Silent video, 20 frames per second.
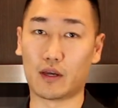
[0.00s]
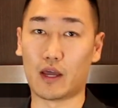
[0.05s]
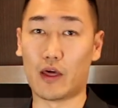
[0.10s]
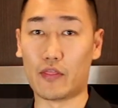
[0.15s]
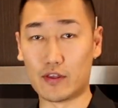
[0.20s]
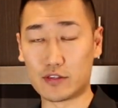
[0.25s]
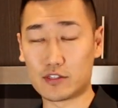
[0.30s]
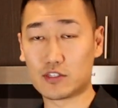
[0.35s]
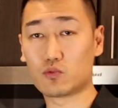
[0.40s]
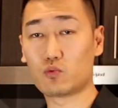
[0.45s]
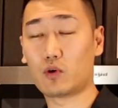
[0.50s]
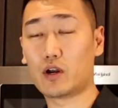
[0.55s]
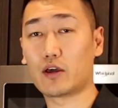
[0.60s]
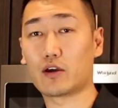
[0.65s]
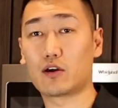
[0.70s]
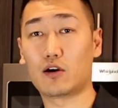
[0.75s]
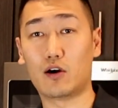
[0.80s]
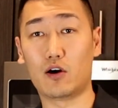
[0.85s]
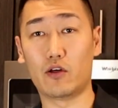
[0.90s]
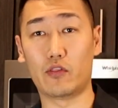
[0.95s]
and this is what
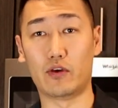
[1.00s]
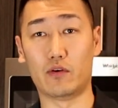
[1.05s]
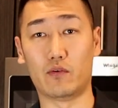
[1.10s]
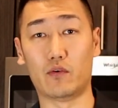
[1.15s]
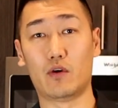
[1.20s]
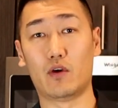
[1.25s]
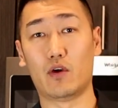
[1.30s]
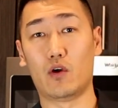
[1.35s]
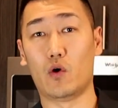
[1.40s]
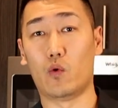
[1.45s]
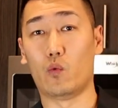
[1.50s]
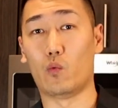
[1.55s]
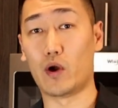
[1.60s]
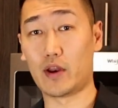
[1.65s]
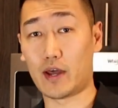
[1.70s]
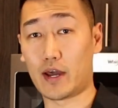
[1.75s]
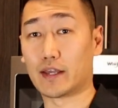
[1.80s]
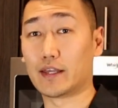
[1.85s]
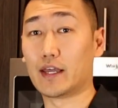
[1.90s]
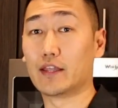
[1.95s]
I call the
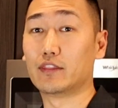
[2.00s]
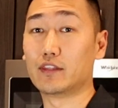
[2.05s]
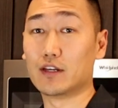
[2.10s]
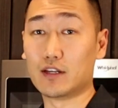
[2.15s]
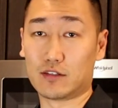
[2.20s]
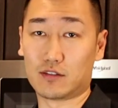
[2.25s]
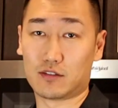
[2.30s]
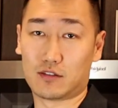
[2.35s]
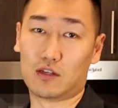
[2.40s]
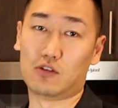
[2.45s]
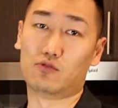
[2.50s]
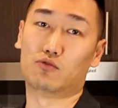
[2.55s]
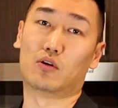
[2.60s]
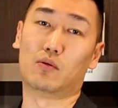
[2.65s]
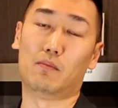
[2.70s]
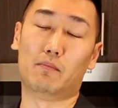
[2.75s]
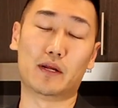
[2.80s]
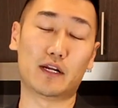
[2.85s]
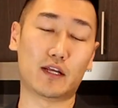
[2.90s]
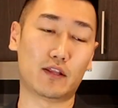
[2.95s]
when I get this
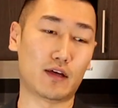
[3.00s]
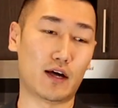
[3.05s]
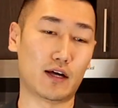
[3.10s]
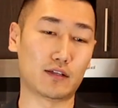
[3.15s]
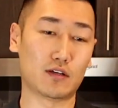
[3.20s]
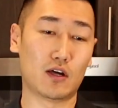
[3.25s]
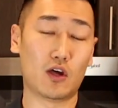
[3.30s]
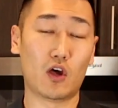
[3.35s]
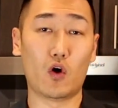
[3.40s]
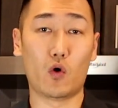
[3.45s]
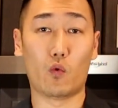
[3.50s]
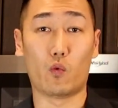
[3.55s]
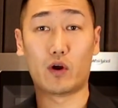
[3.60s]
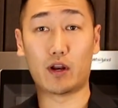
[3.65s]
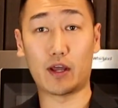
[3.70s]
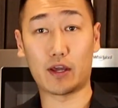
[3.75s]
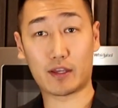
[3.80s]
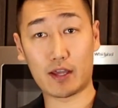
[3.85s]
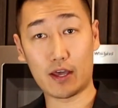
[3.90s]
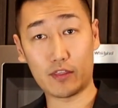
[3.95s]
syndrome, meaning that
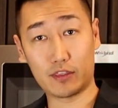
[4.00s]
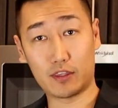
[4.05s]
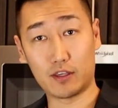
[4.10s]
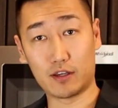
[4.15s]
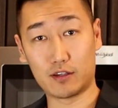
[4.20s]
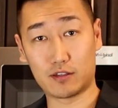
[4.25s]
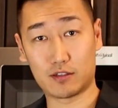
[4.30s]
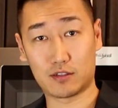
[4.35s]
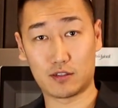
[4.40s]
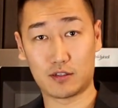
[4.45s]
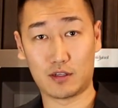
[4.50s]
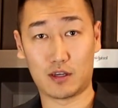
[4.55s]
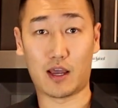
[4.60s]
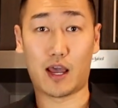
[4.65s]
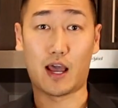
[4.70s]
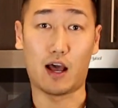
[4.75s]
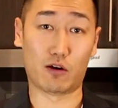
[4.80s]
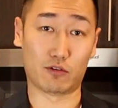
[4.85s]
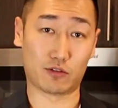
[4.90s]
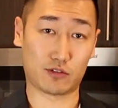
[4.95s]
when I get this
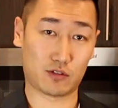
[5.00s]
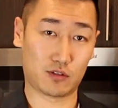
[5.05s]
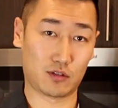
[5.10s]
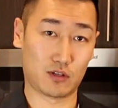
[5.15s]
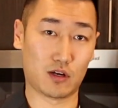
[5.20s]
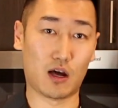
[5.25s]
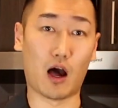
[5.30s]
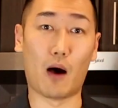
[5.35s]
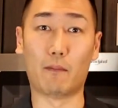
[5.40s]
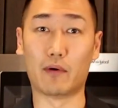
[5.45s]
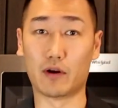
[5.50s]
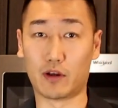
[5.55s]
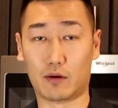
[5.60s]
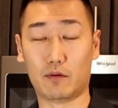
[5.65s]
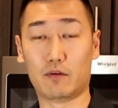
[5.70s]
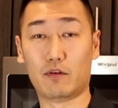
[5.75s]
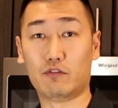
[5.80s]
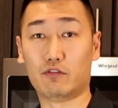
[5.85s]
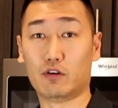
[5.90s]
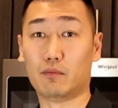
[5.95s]
house, I'm
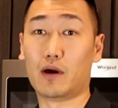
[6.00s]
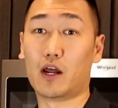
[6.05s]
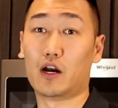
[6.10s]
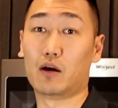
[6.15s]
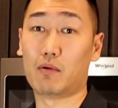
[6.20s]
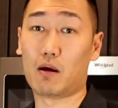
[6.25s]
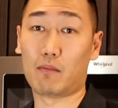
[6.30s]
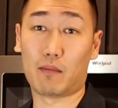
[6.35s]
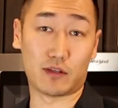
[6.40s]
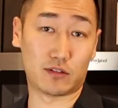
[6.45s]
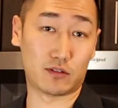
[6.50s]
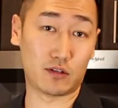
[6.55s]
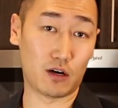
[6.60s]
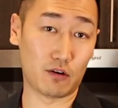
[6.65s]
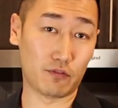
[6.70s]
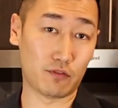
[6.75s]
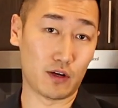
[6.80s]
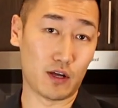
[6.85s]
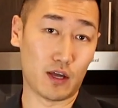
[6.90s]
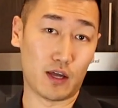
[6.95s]
gonna feel better about
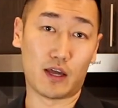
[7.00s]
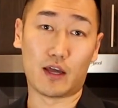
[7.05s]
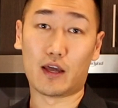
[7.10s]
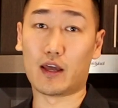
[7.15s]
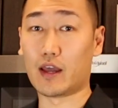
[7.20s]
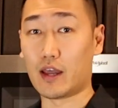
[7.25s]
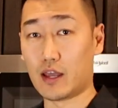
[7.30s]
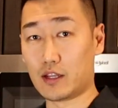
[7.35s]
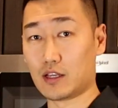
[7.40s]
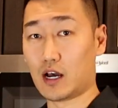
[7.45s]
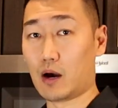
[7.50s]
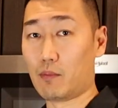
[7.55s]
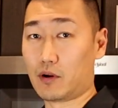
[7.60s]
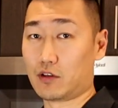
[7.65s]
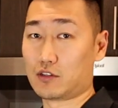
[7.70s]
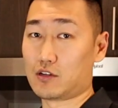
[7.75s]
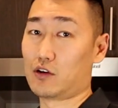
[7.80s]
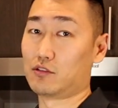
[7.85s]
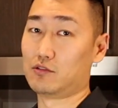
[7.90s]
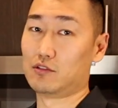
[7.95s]
myself and I'm
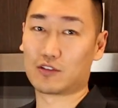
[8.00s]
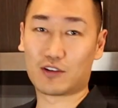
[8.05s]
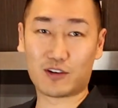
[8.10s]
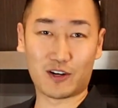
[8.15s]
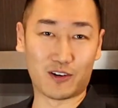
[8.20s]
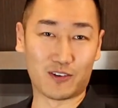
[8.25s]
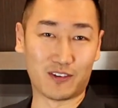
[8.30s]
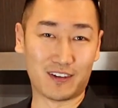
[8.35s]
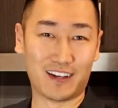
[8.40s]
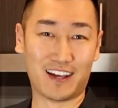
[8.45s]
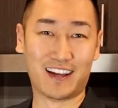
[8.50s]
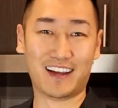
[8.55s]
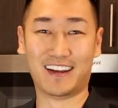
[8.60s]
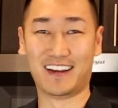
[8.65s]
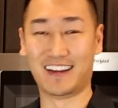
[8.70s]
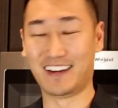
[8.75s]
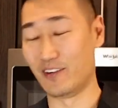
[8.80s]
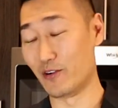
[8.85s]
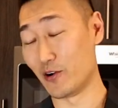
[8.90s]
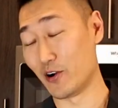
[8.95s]
gonna talk to this girl.
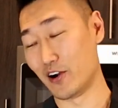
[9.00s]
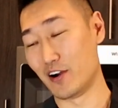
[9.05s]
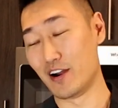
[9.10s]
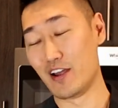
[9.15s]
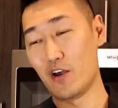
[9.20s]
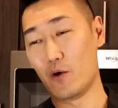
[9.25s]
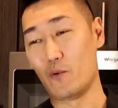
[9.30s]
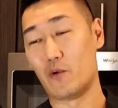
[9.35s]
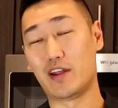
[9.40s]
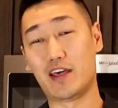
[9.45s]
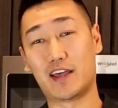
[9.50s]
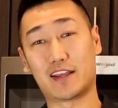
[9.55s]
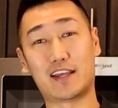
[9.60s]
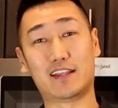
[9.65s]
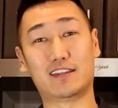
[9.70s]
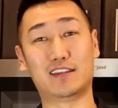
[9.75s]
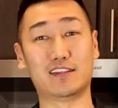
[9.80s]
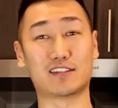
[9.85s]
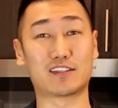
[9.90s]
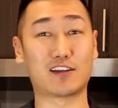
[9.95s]
Or when I
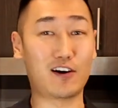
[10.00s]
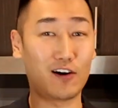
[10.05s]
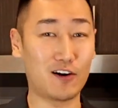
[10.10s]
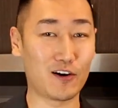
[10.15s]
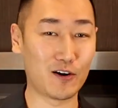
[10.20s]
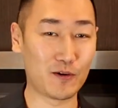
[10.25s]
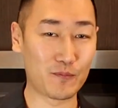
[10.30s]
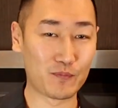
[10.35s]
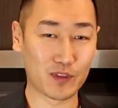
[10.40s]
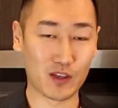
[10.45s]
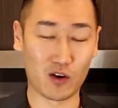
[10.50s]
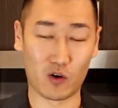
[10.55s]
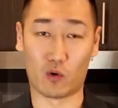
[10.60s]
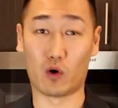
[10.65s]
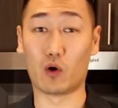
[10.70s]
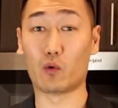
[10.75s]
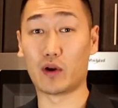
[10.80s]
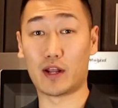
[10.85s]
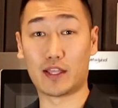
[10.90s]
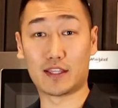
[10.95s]
get this car,
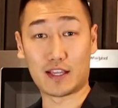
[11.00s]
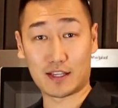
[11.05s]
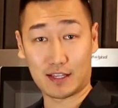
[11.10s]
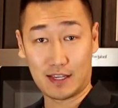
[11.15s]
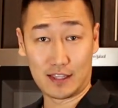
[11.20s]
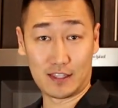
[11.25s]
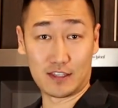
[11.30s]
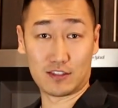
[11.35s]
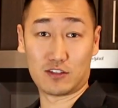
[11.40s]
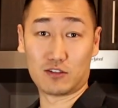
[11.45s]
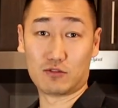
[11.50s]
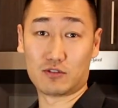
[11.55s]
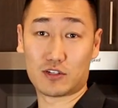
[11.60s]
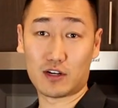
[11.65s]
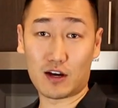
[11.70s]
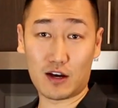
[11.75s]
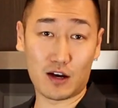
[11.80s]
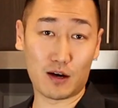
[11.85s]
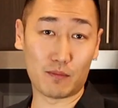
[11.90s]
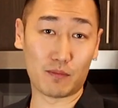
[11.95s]
or when I get this new
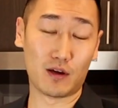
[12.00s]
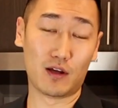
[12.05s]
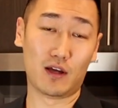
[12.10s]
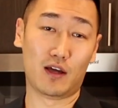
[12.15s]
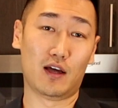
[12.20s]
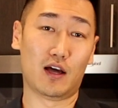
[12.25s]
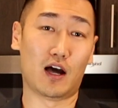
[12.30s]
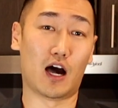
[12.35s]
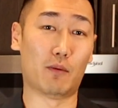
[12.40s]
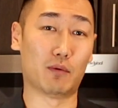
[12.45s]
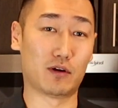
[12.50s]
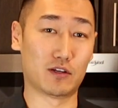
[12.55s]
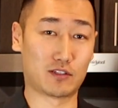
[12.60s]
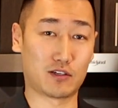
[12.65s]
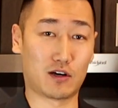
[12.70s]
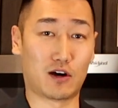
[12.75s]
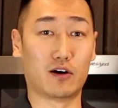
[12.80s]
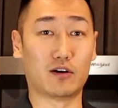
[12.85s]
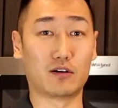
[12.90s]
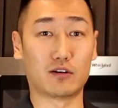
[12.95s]
job, I'm gonna
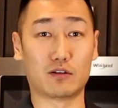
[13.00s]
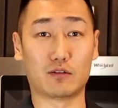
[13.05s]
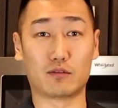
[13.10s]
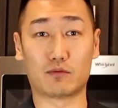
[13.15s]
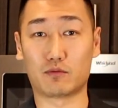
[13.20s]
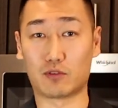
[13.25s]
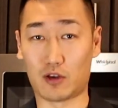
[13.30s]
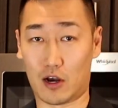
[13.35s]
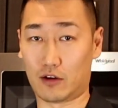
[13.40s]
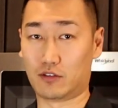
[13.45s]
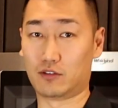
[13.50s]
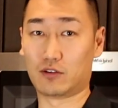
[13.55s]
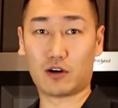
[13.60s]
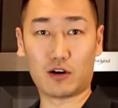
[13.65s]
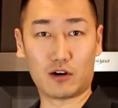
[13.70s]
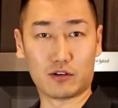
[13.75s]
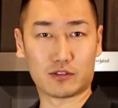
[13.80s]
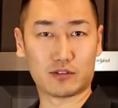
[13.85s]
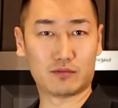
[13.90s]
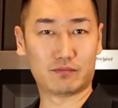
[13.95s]
start talking to
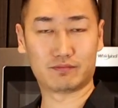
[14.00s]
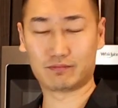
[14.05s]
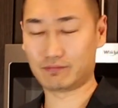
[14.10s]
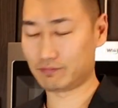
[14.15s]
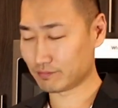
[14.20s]
girls.